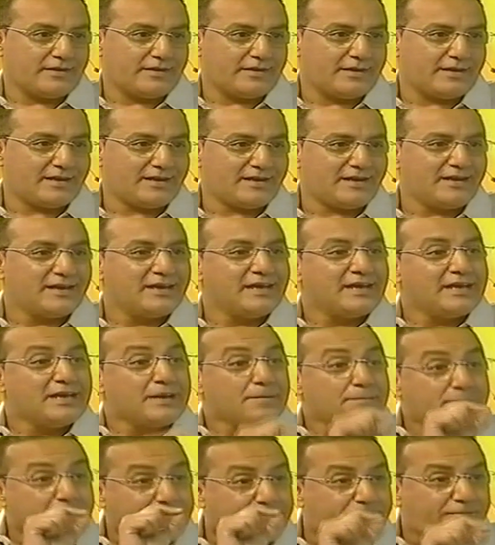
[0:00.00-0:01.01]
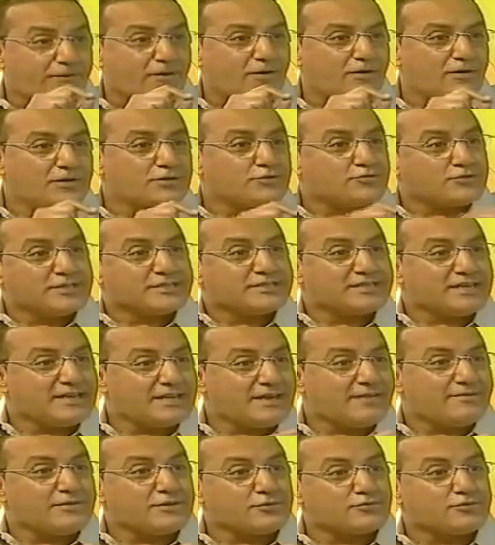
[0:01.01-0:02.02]
Yeah? Before, in
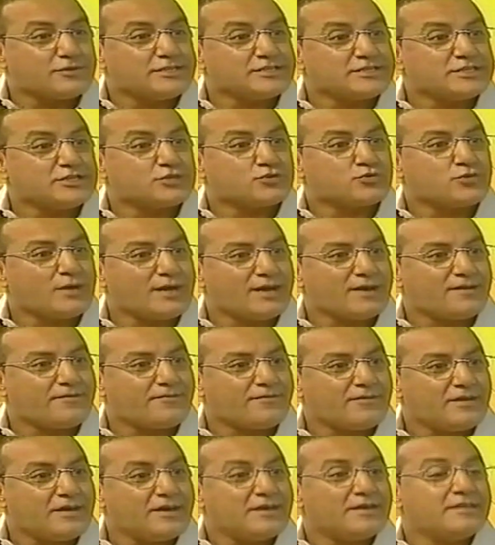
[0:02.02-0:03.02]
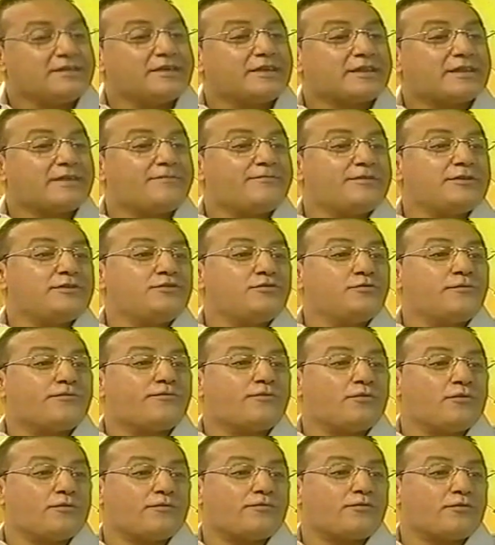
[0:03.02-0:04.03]
2011, 2012, the revenue
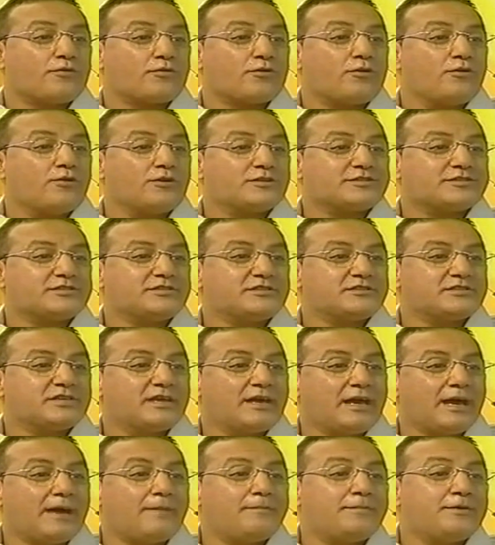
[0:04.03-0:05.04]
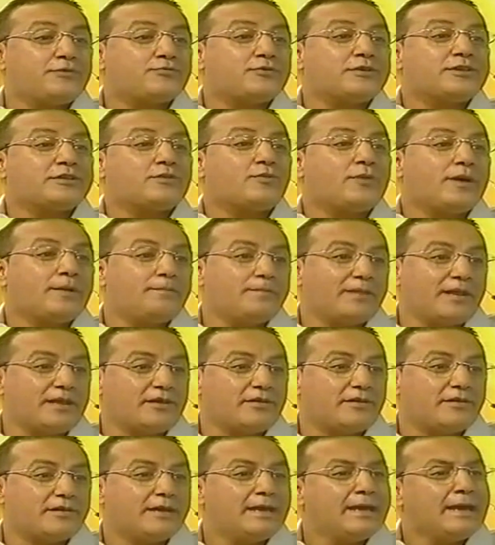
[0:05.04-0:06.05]
for royalties have been 21
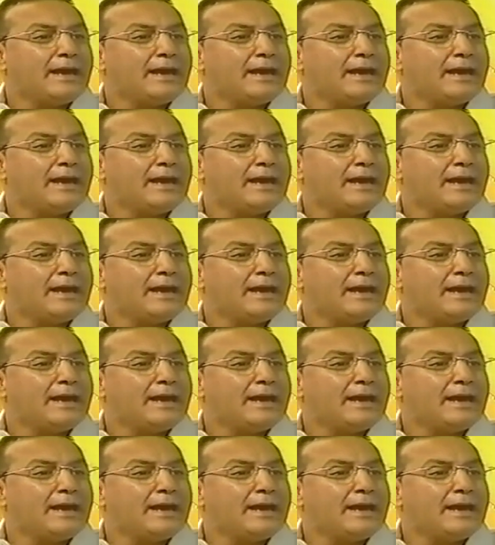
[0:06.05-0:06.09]
million.